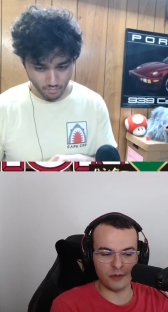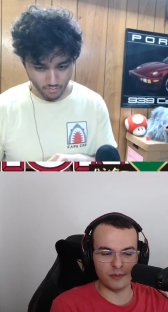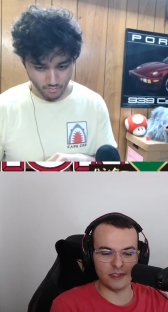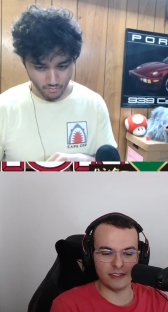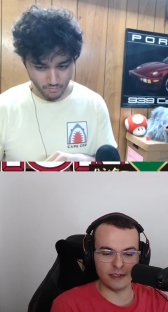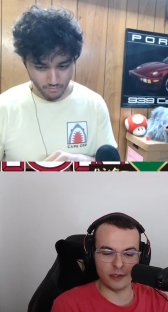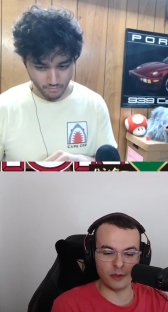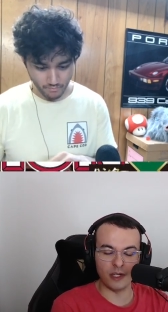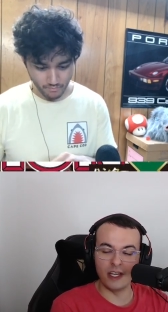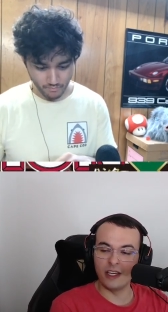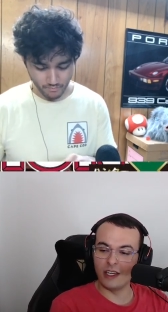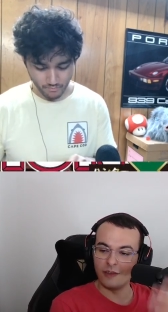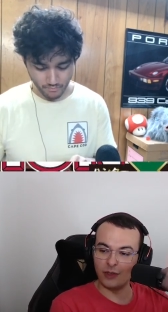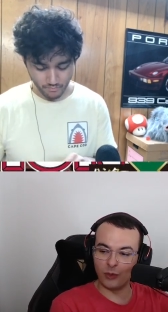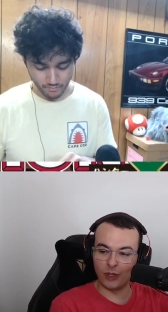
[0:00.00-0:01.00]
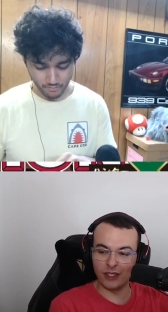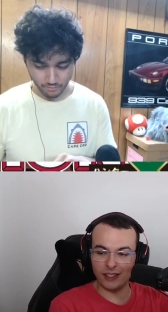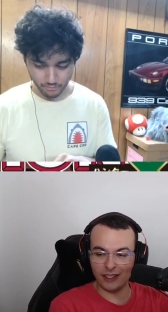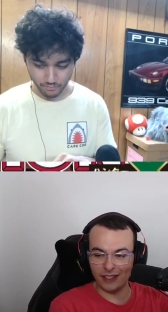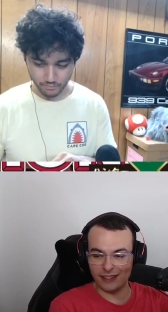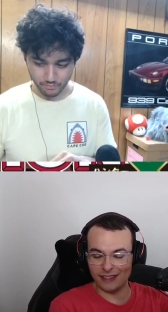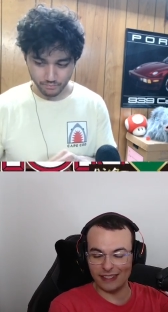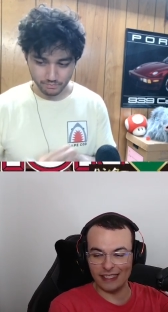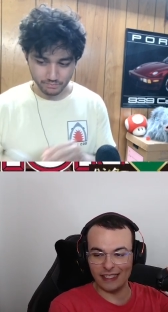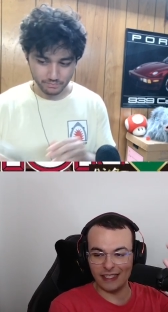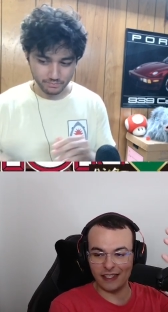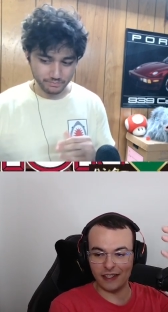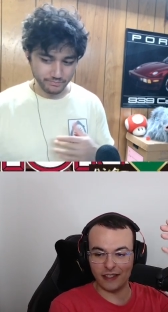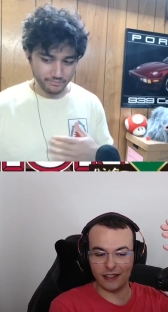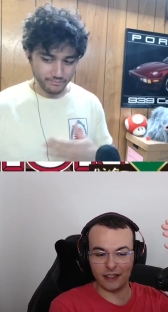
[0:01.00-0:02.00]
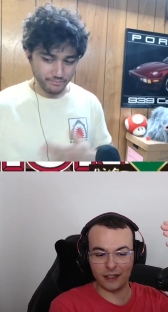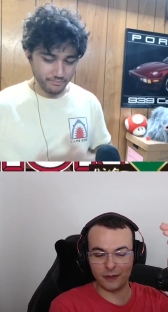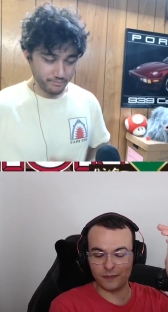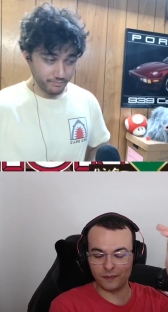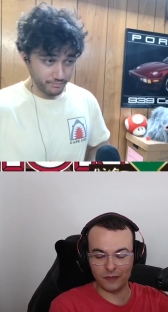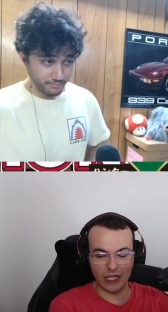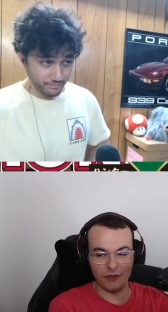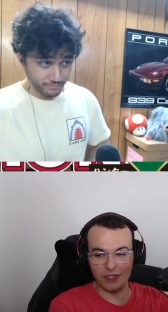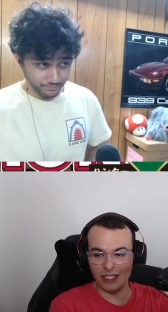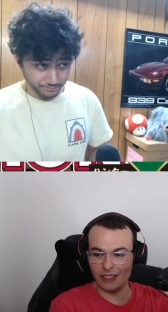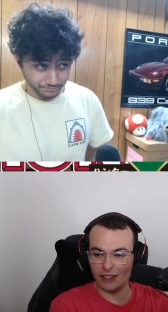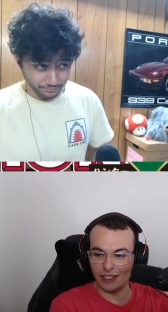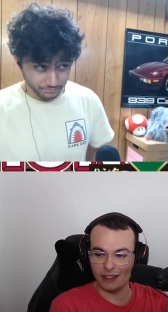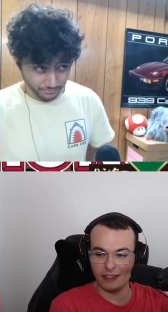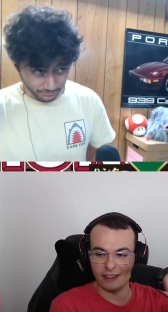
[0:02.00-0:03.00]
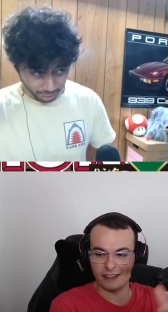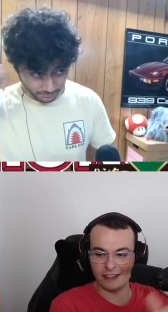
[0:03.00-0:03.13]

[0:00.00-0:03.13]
Speaker 1: So if you want to see um, everything like this,